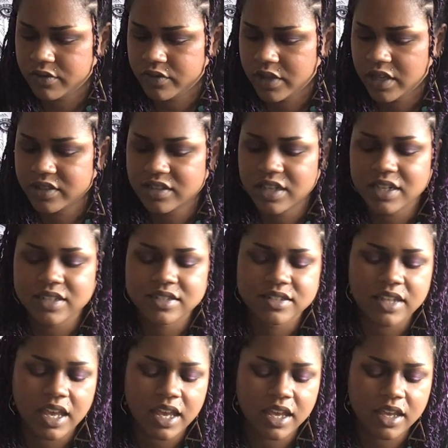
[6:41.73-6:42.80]
I was gonna
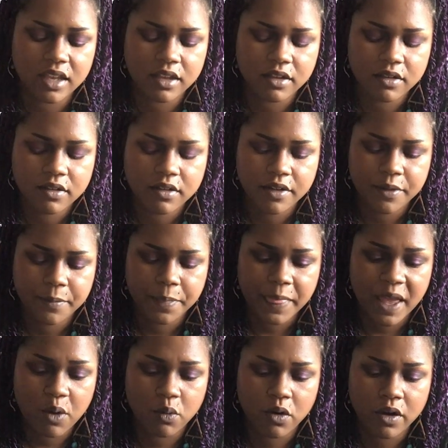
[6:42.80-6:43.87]
say
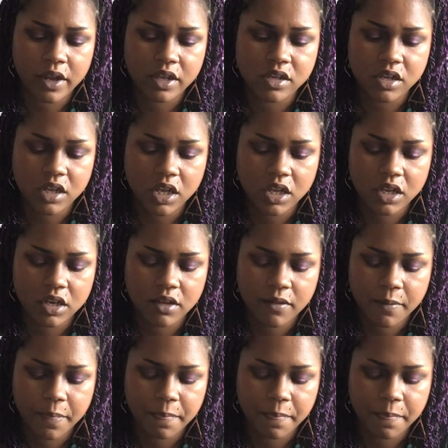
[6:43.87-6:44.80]
that weren't good.